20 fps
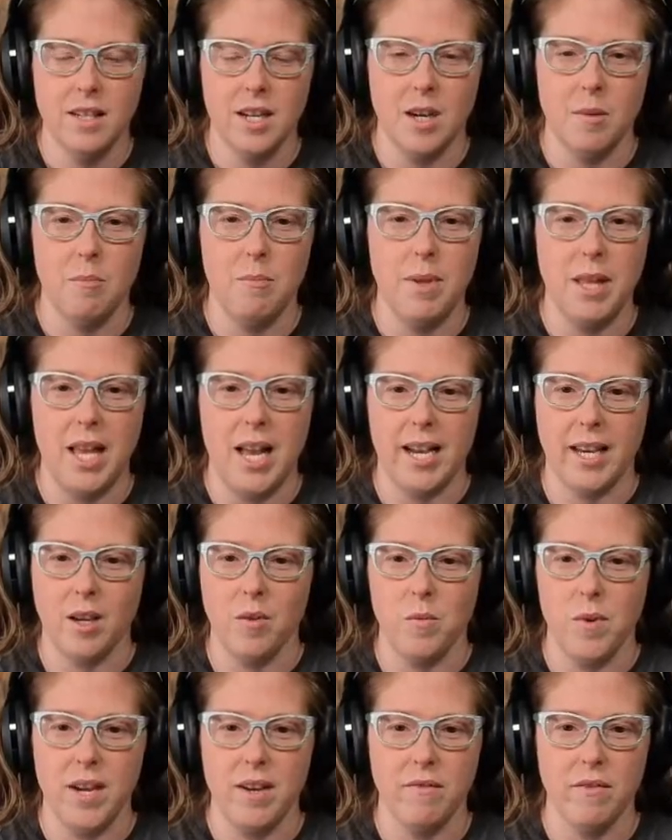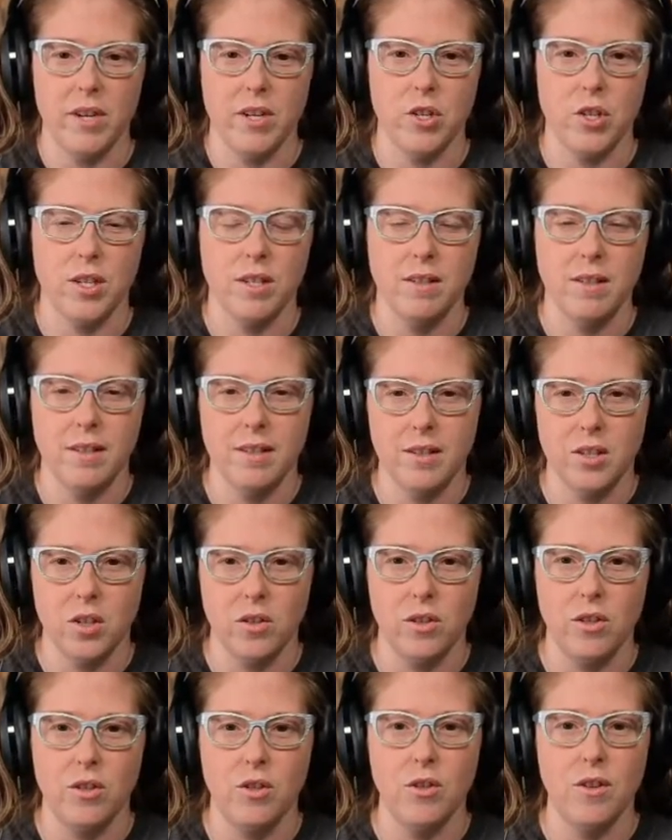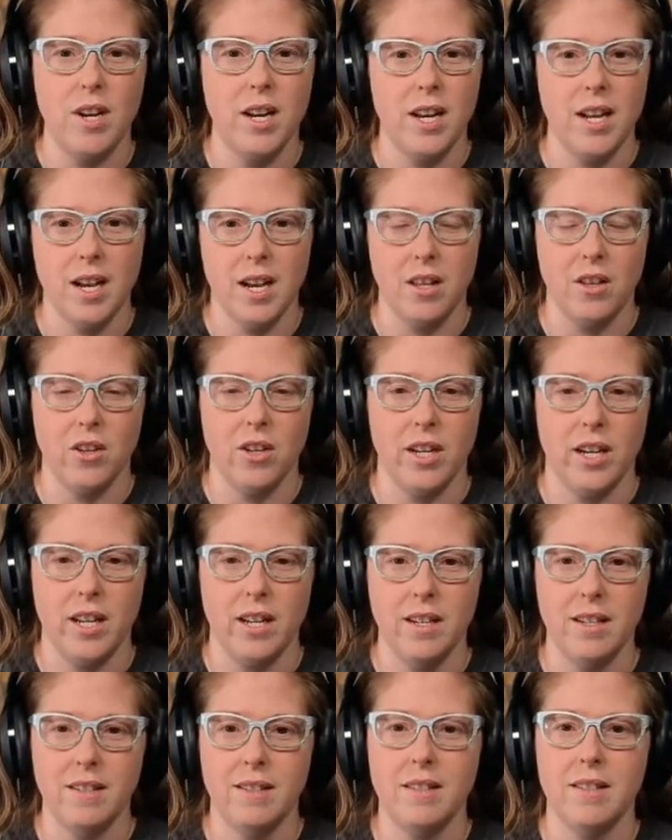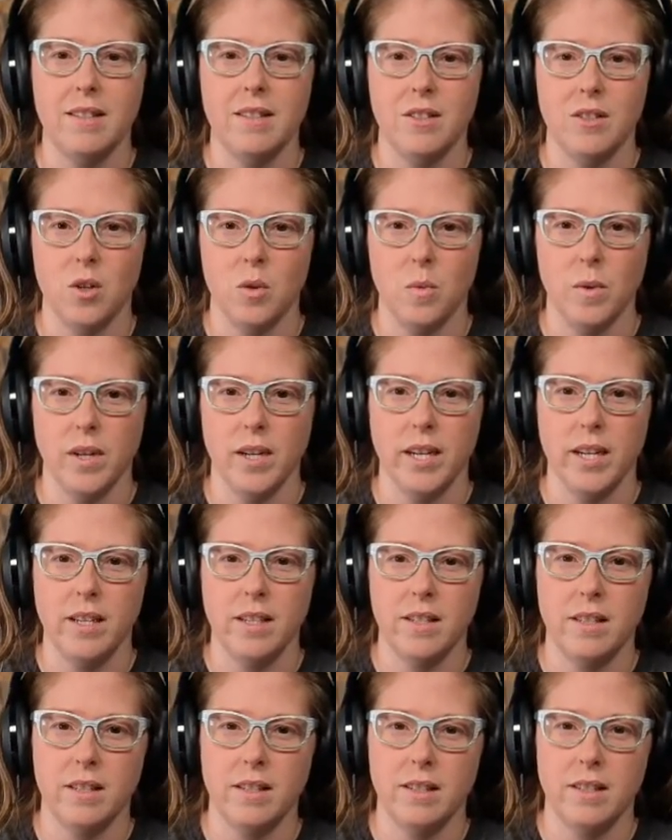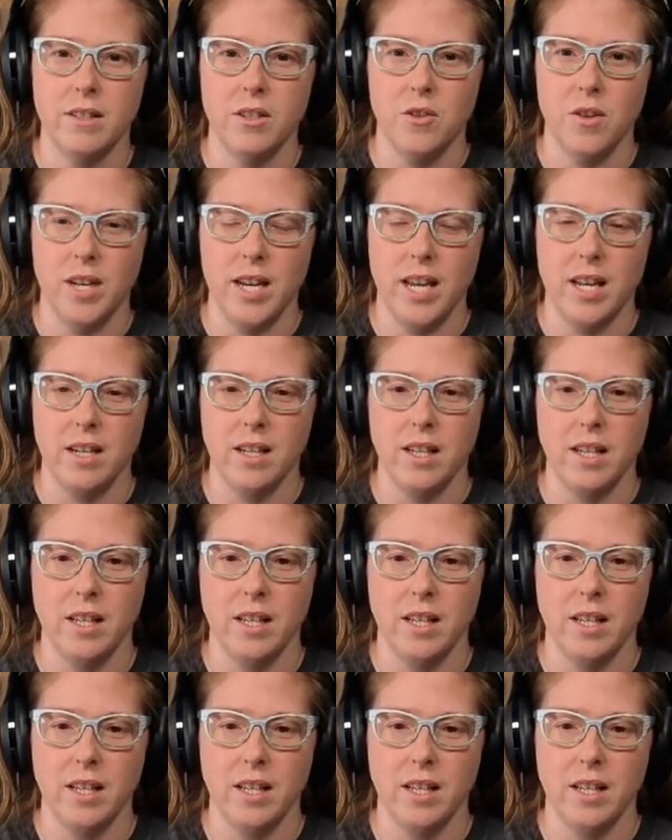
a black and white version, so you do need to color it in. Don't worry, you can handle it.